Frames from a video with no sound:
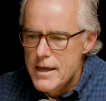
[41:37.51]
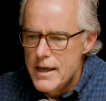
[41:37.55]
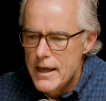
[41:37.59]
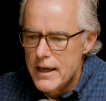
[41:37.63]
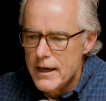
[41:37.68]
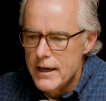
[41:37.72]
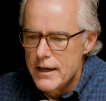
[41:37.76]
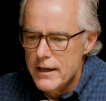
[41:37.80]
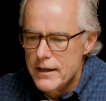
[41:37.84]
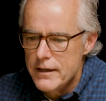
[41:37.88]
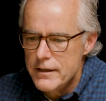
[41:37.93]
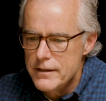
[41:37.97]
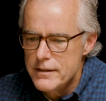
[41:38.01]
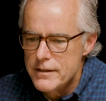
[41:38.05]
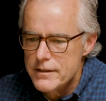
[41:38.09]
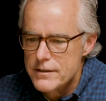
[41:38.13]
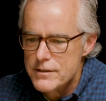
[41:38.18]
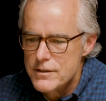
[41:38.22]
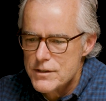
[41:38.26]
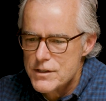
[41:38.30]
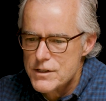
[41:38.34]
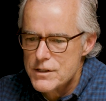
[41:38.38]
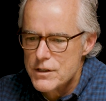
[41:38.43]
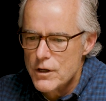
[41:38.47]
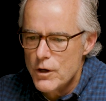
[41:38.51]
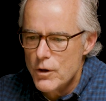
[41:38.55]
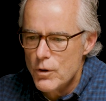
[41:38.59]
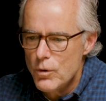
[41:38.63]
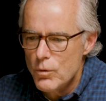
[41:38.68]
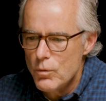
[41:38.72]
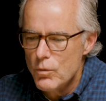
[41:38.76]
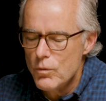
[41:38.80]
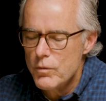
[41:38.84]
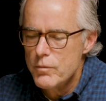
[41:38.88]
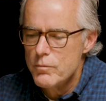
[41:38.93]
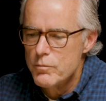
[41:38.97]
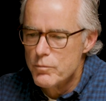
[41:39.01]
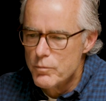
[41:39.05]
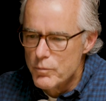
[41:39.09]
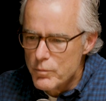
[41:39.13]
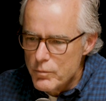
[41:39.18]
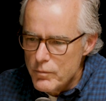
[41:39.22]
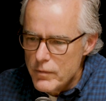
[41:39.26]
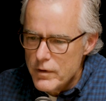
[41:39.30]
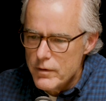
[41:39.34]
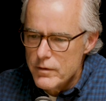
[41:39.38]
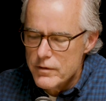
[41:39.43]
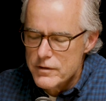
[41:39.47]
And so
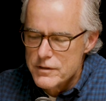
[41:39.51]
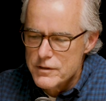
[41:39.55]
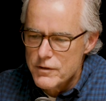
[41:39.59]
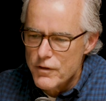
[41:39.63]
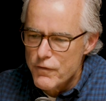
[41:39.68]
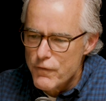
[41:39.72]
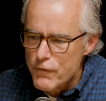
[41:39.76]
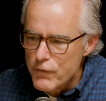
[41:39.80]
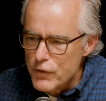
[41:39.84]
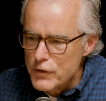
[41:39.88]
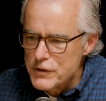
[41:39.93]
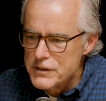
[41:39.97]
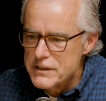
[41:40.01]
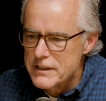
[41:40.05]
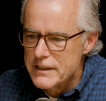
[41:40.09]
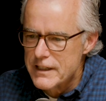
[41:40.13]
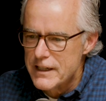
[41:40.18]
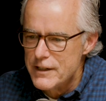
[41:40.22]
the first thing